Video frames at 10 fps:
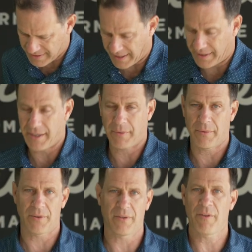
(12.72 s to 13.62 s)
side. They
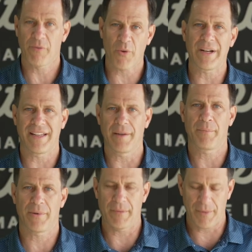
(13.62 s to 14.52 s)
were avoiding it
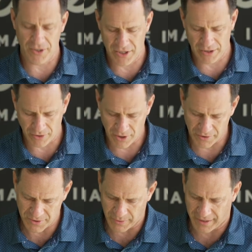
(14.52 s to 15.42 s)
pretty much in their
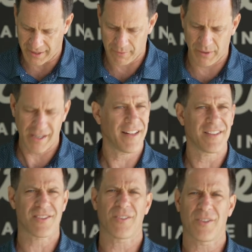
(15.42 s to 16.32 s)
golf swing, and we kind of
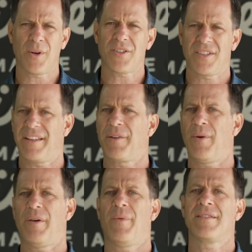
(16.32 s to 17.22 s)
started to question, like,
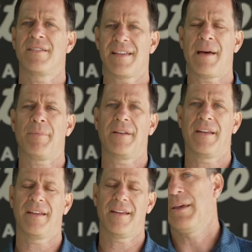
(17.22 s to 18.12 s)
why is this happening?